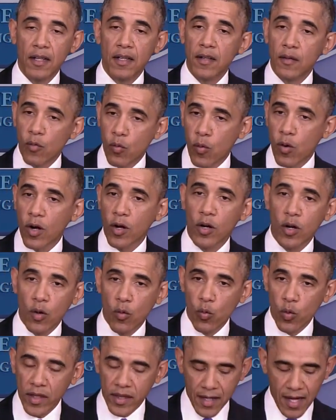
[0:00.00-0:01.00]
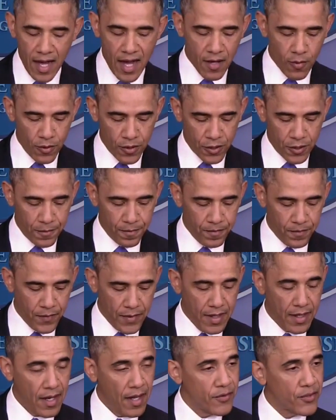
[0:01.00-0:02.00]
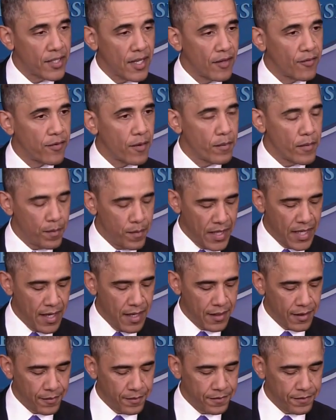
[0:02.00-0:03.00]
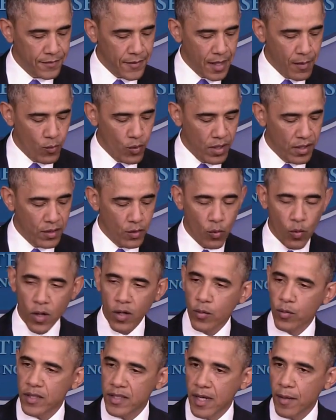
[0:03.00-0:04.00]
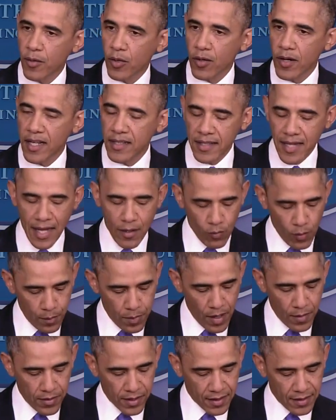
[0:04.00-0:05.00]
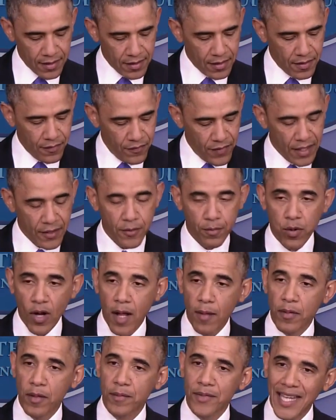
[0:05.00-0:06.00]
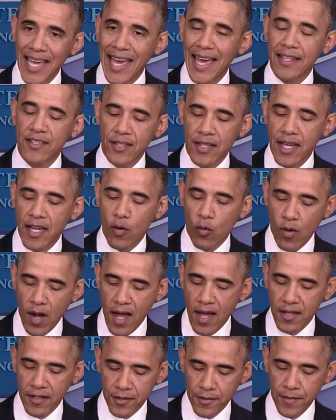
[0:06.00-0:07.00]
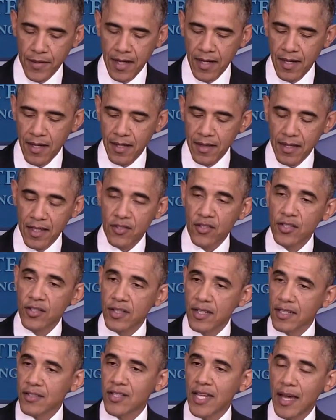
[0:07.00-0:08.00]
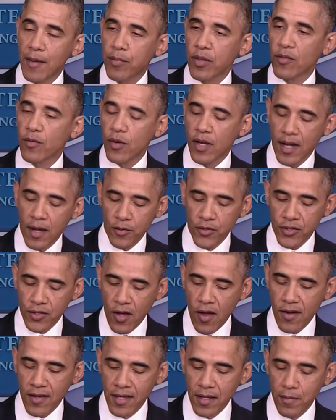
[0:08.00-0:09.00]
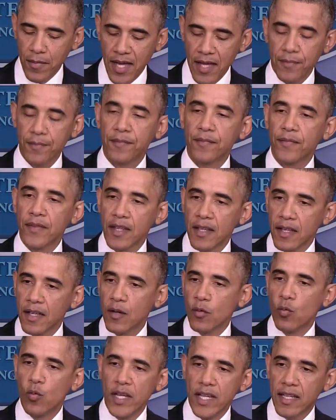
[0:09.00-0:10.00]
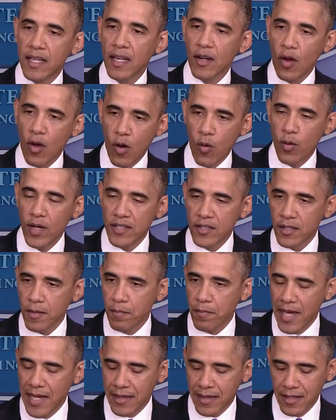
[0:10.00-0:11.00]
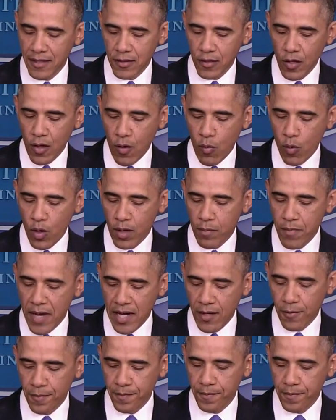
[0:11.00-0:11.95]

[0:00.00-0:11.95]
work with Congress. And I've said from the beginning, I'm willing to work with Democrats and Republicans to fix problems as they arise. This is an example of what I was talking about. We can always make this law work better.